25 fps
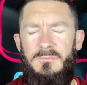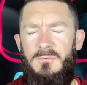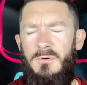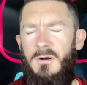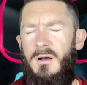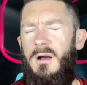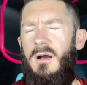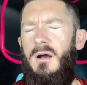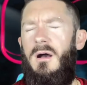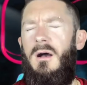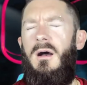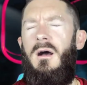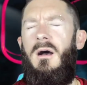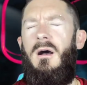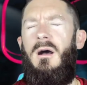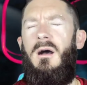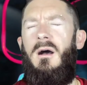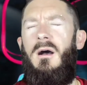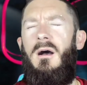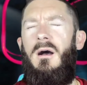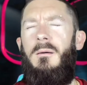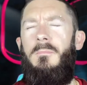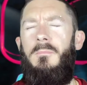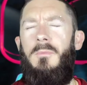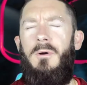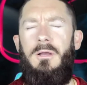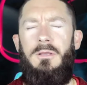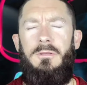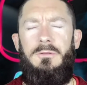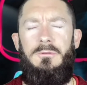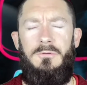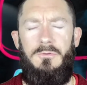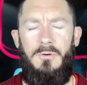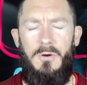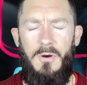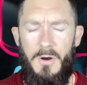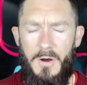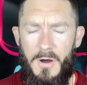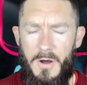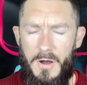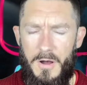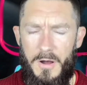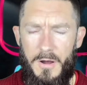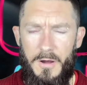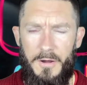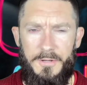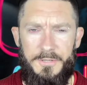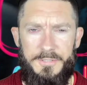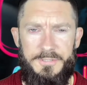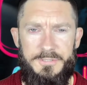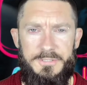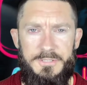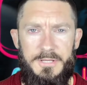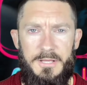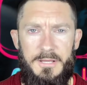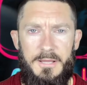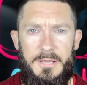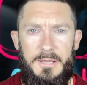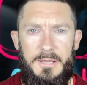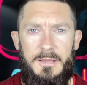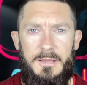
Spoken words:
wow, my gosh.